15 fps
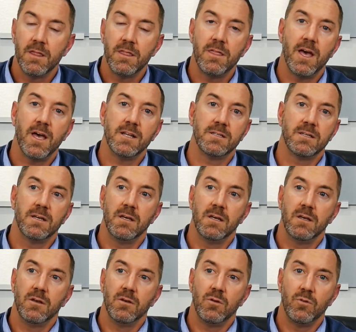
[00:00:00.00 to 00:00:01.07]
that
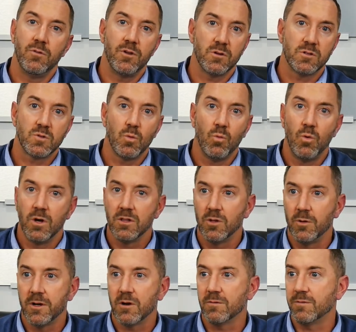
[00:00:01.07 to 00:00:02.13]
there's one
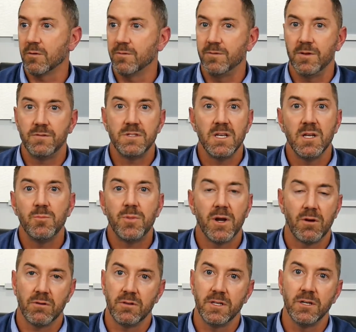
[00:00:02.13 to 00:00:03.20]
lawyer for 15
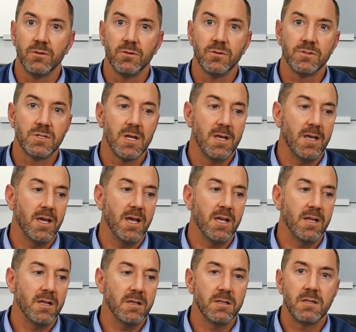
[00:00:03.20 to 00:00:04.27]
paralegals
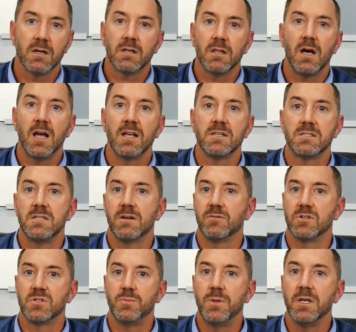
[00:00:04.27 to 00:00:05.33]
and the clients never
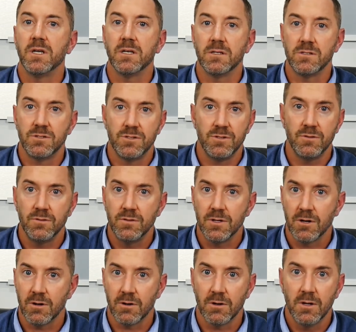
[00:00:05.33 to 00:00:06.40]
speak to
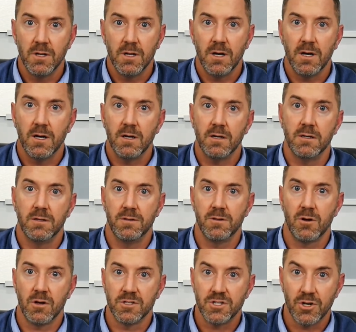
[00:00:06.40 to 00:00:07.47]
their
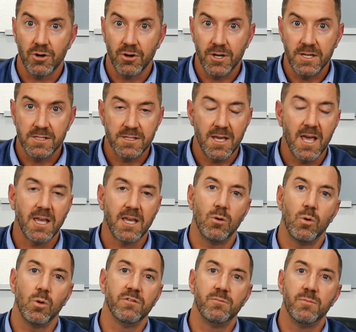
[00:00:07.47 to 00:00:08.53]
attorneys, can't get a
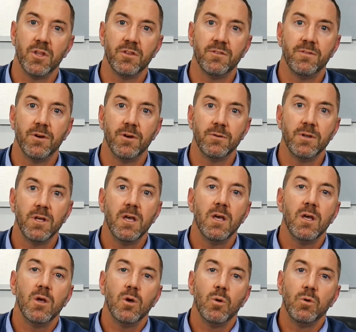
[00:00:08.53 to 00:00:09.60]
hold of them on the phone,
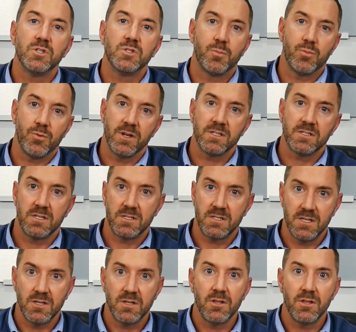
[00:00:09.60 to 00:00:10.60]
which brings us into